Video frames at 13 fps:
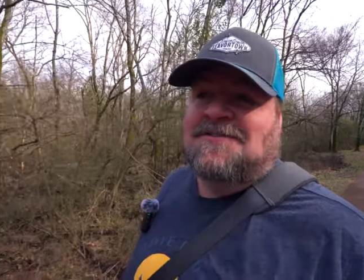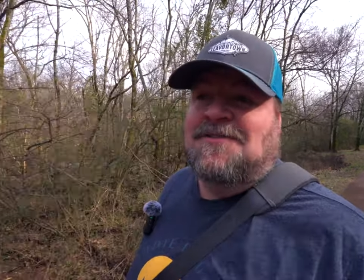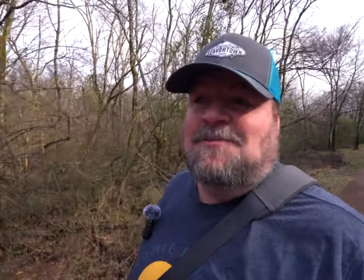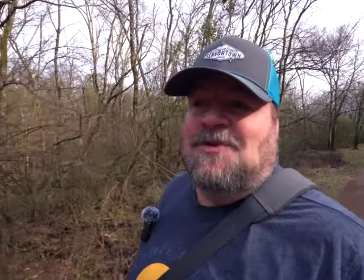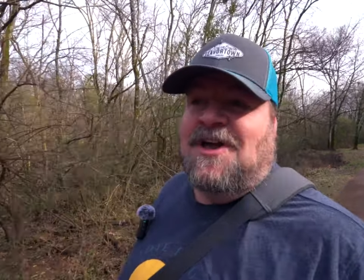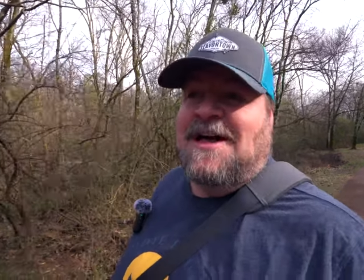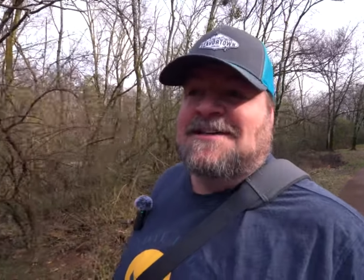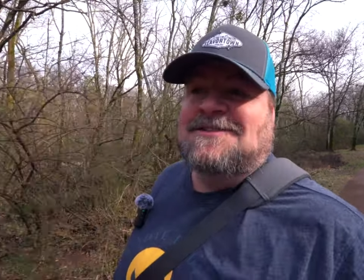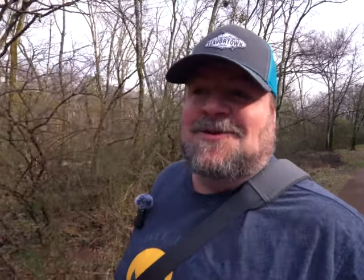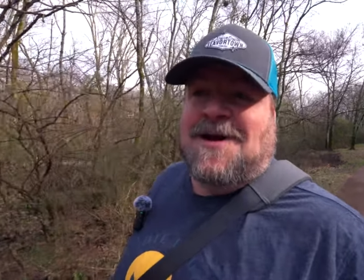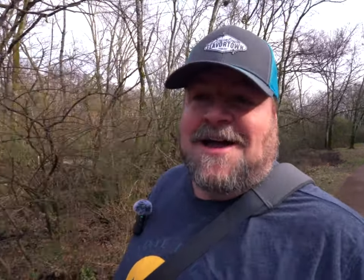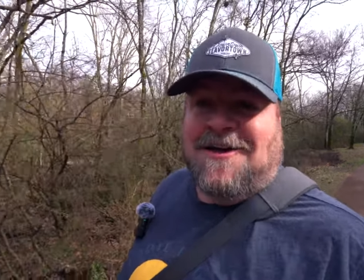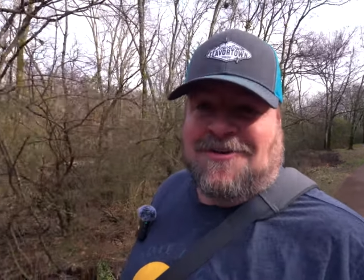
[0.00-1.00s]
to flip you guys
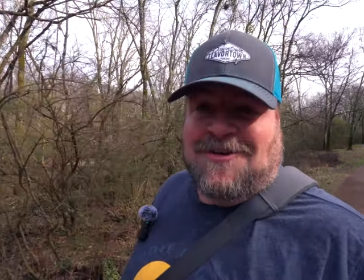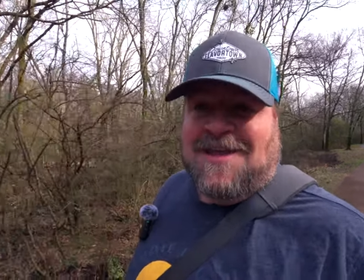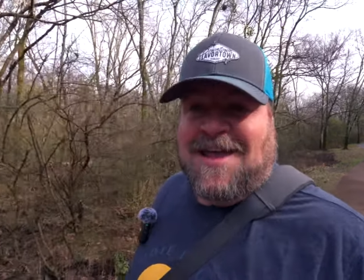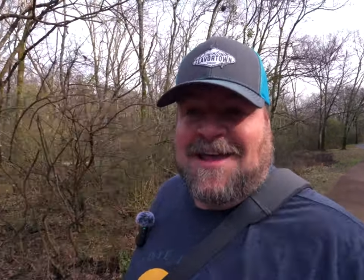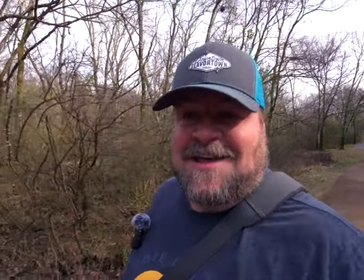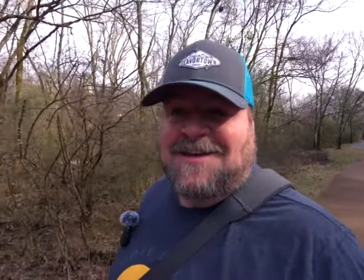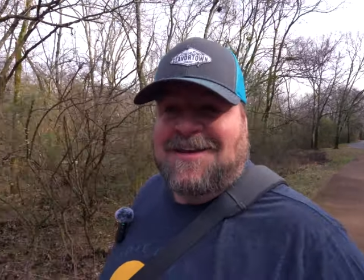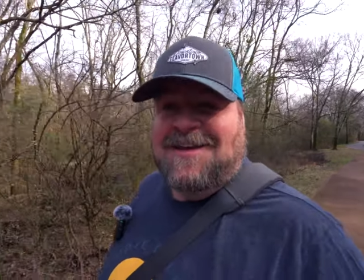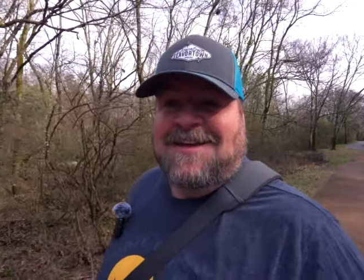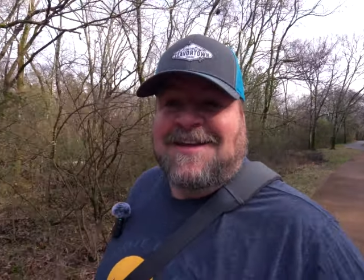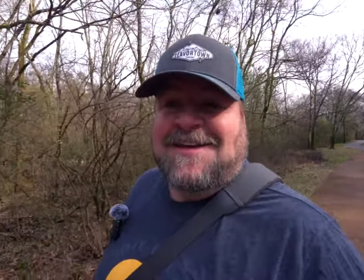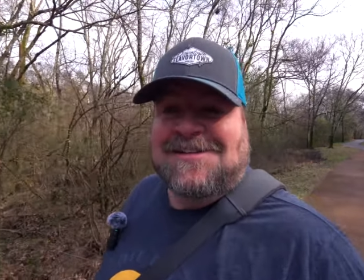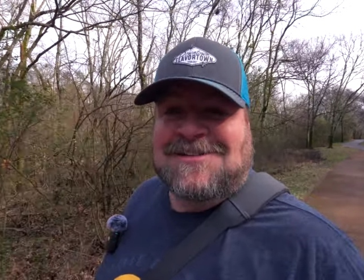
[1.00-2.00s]
around and
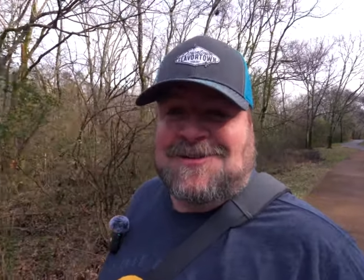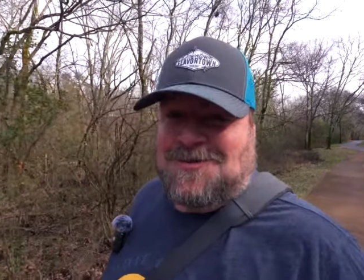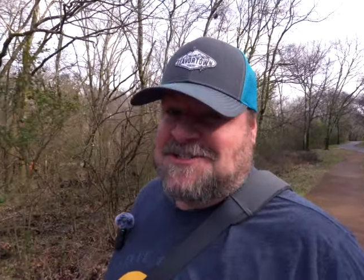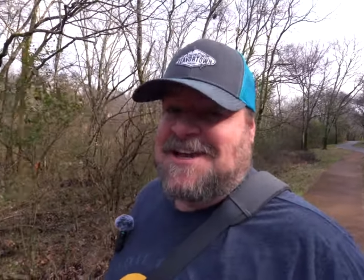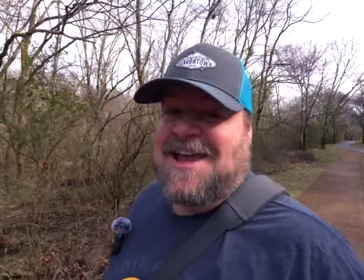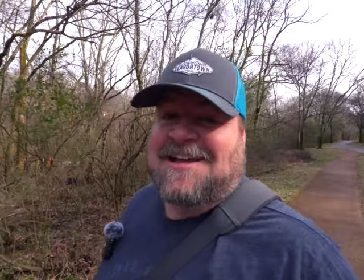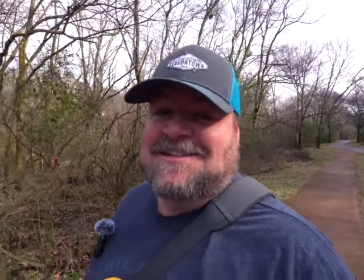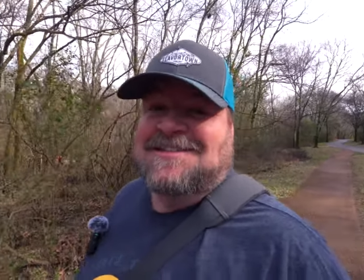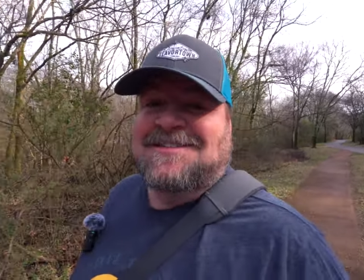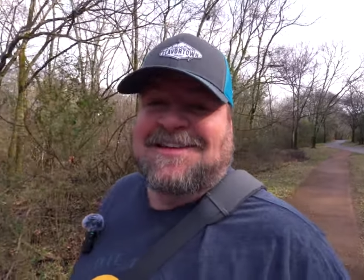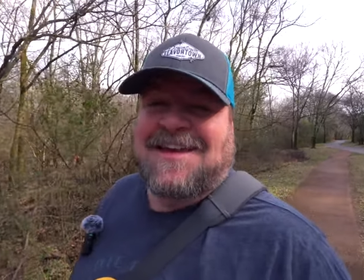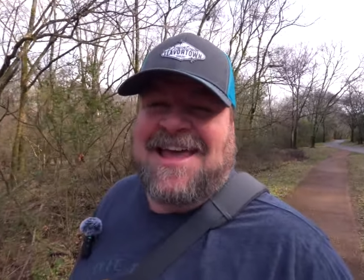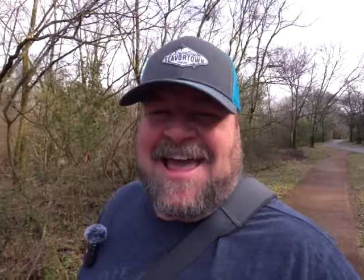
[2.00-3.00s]
switch
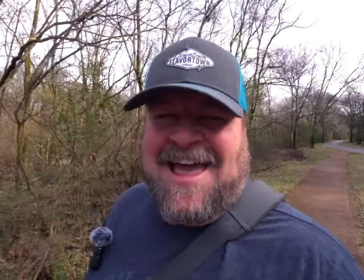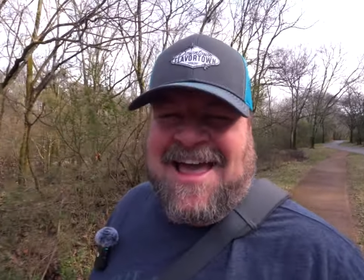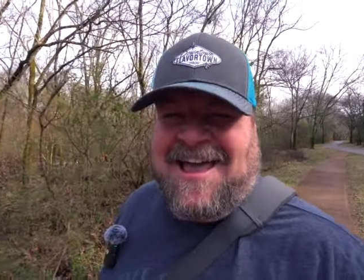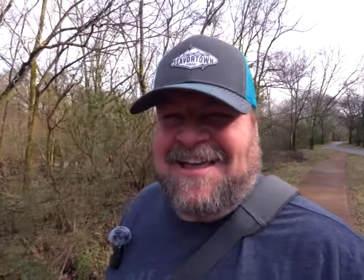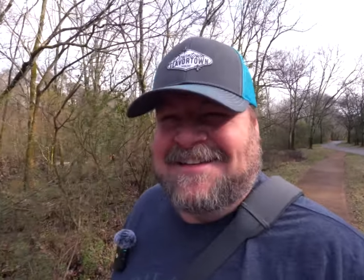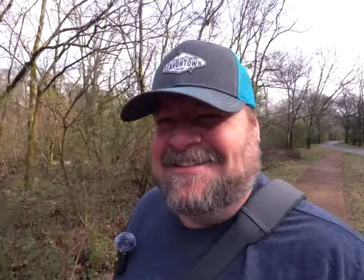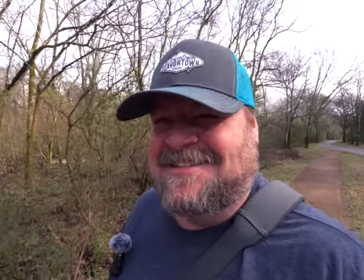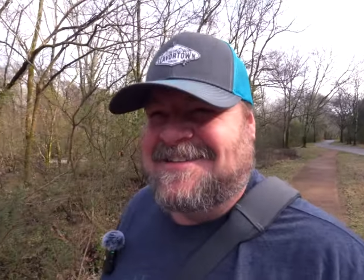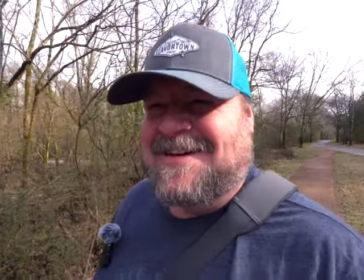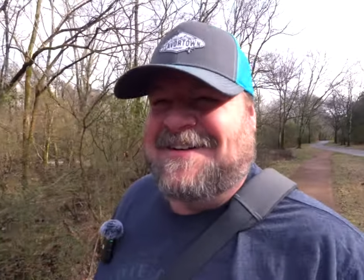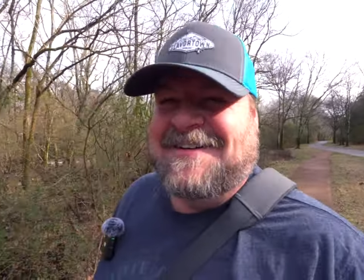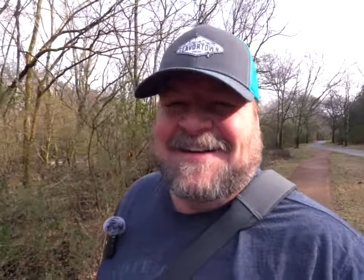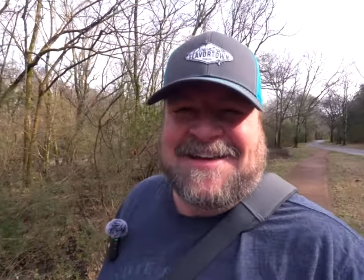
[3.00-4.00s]
hands.
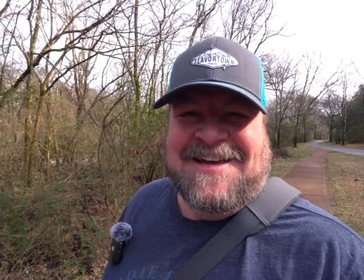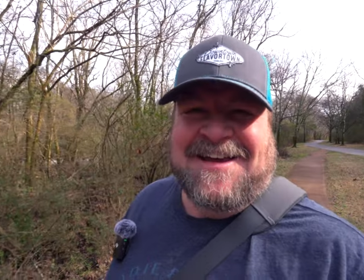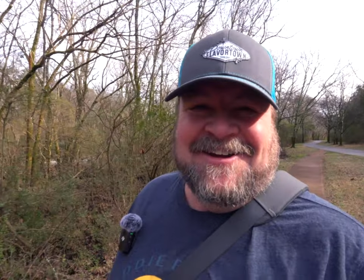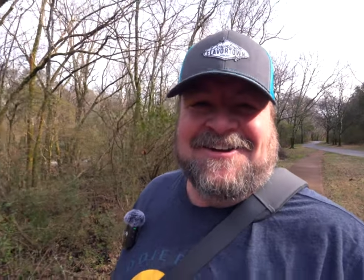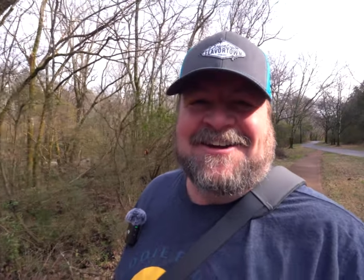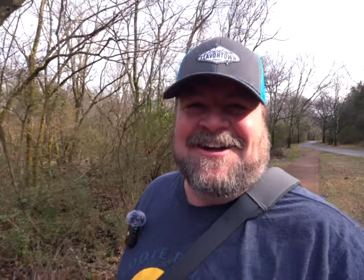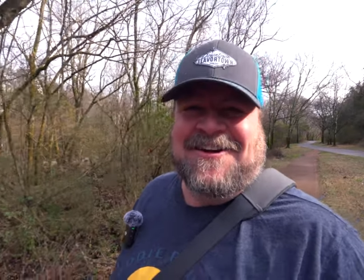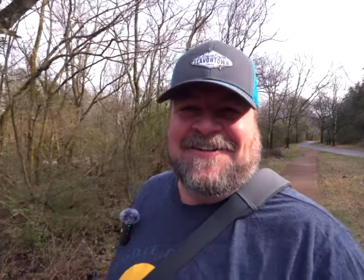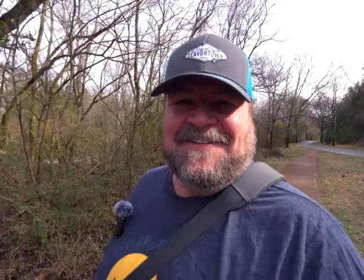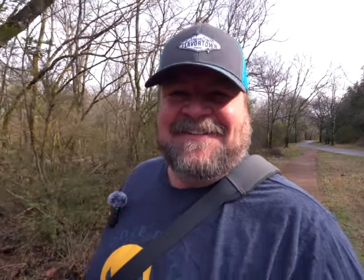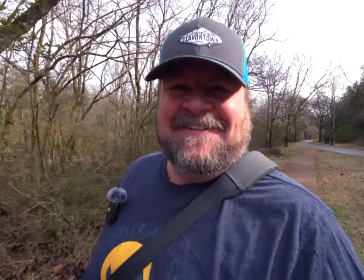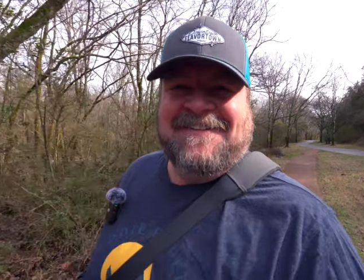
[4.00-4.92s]
So here you go.